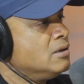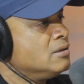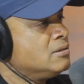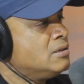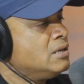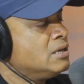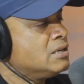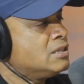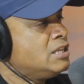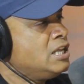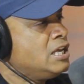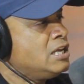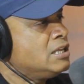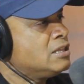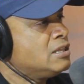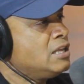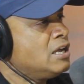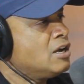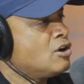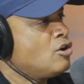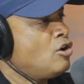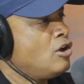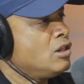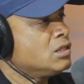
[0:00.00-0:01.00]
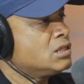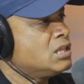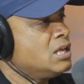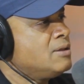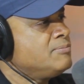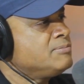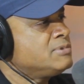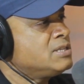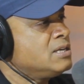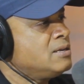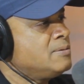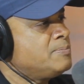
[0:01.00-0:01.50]
they, they, they call
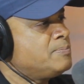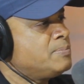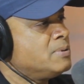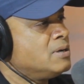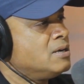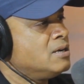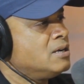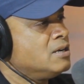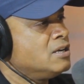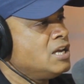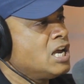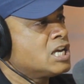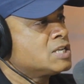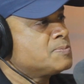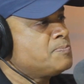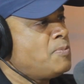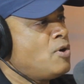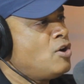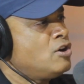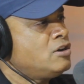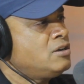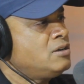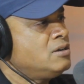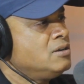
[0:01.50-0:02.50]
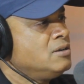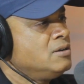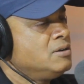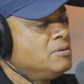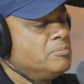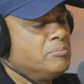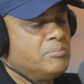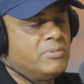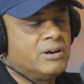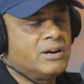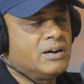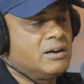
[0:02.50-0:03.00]
themselves uh, export
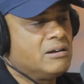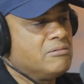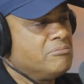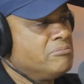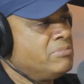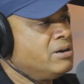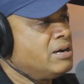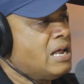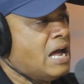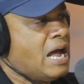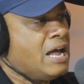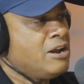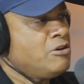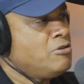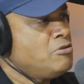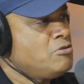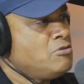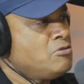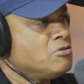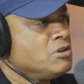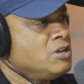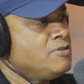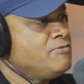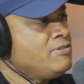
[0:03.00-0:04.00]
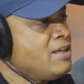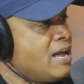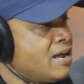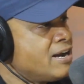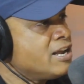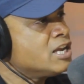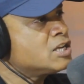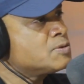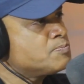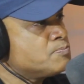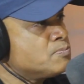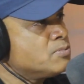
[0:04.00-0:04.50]
but I don't know if they
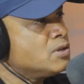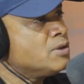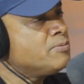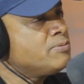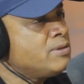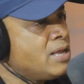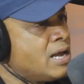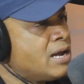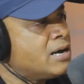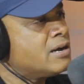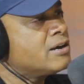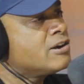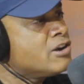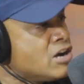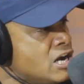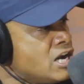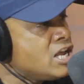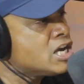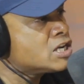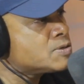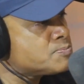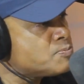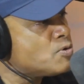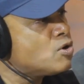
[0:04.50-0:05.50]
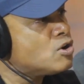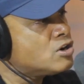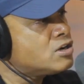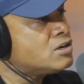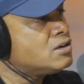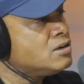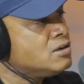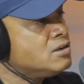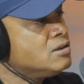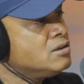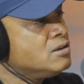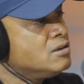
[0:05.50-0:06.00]
are if they are really
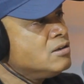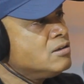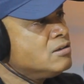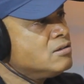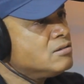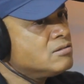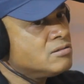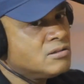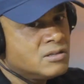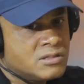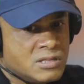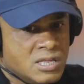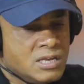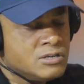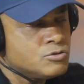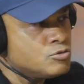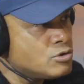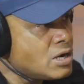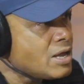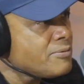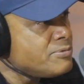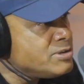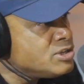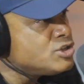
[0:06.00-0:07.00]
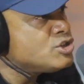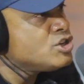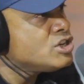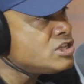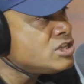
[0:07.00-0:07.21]
export. the things would have been